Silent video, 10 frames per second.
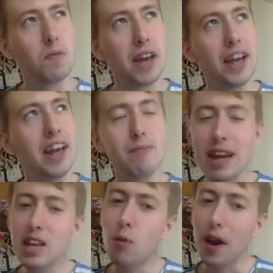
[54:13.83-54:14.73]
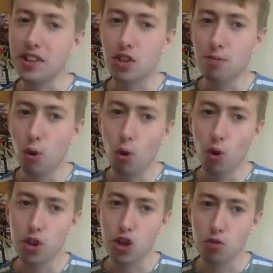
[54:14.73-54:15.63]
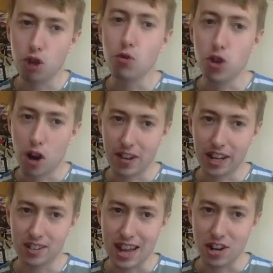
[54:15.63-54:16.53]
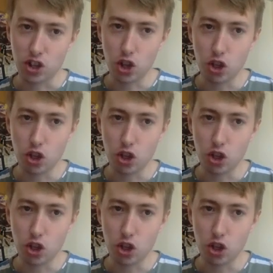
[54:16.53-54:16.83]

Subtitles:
In many ways, the more that you don't have an extension,